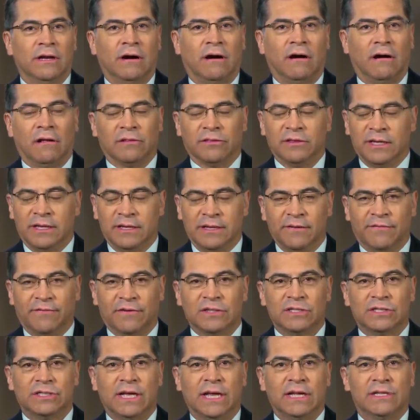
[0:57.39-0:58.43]
all the
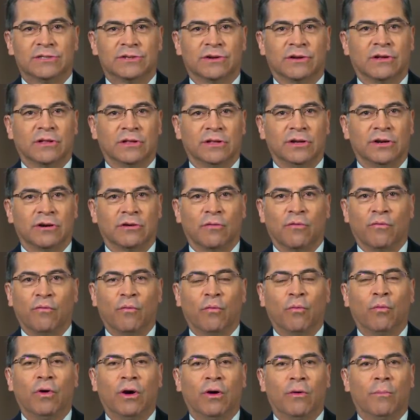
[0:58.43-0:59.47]
different states are clear of
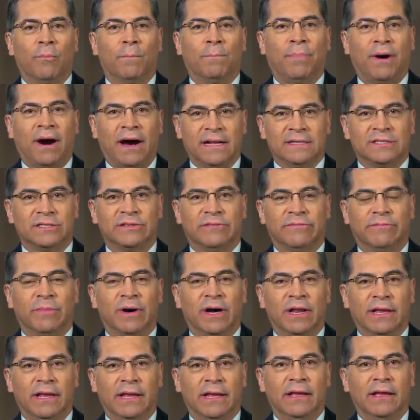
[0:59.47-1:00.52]
what pots of
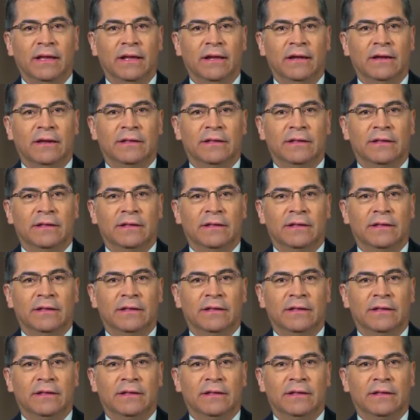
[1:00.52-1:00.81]
money